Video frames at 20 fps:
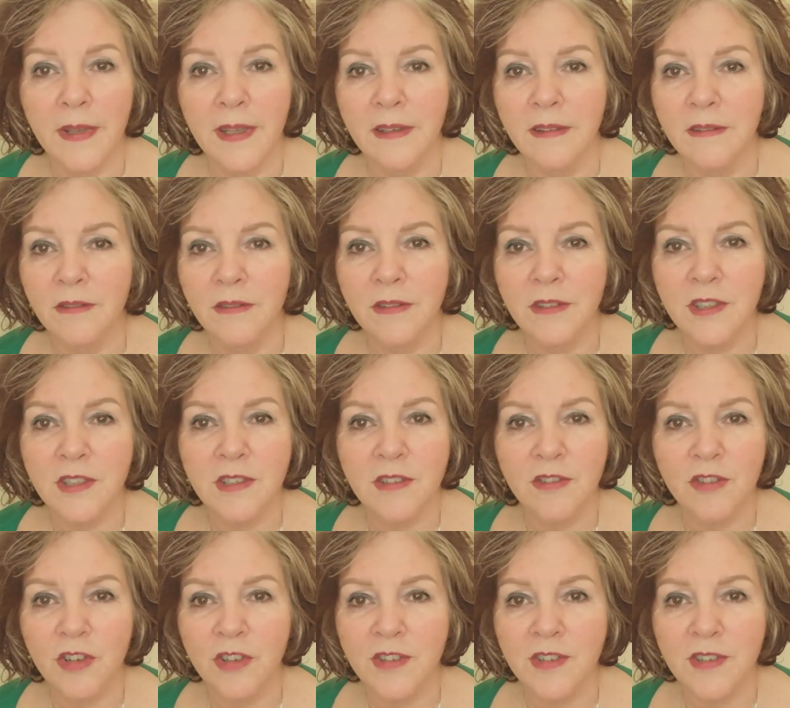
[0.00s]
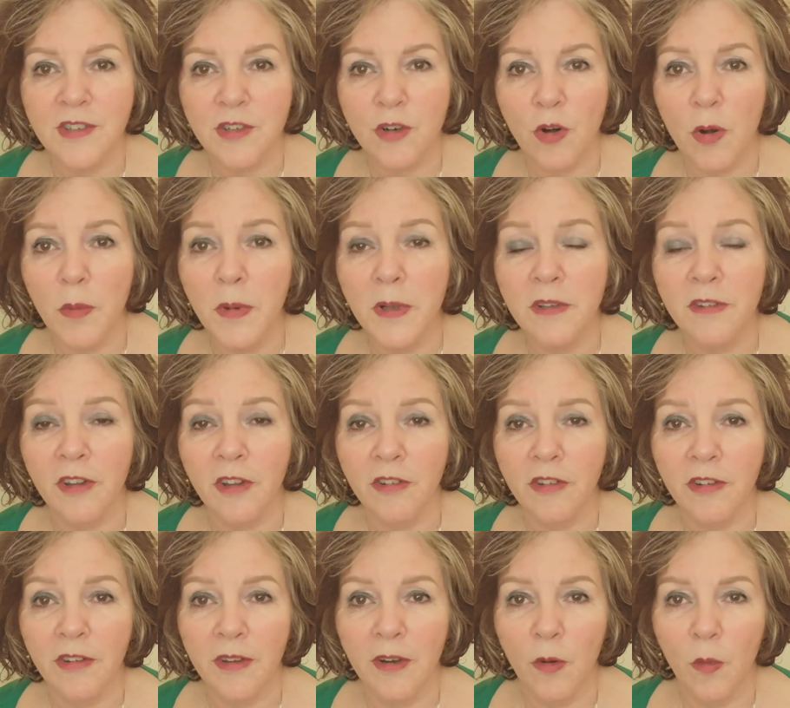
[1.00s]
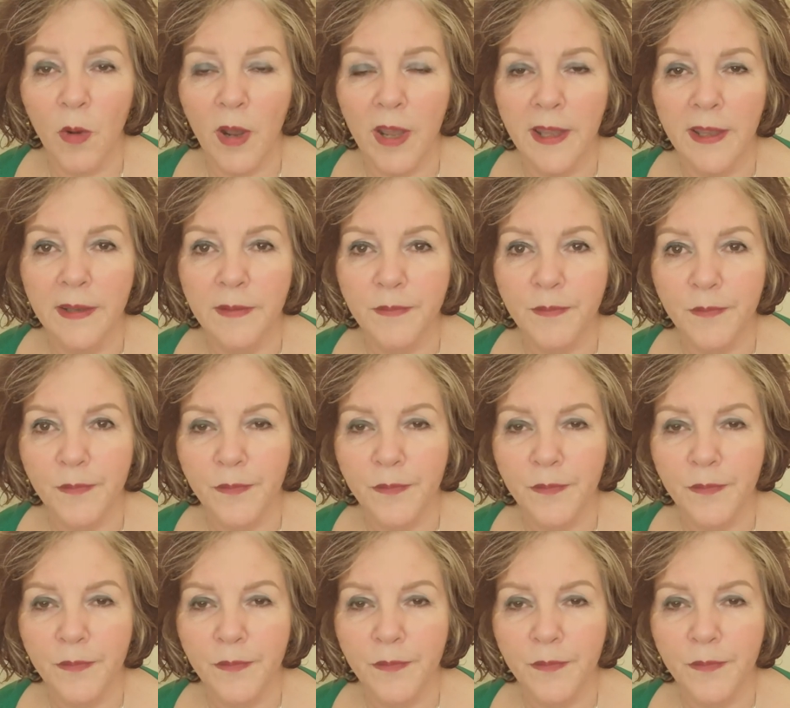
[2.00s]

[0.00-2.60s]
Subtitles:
it just cripples us in a way.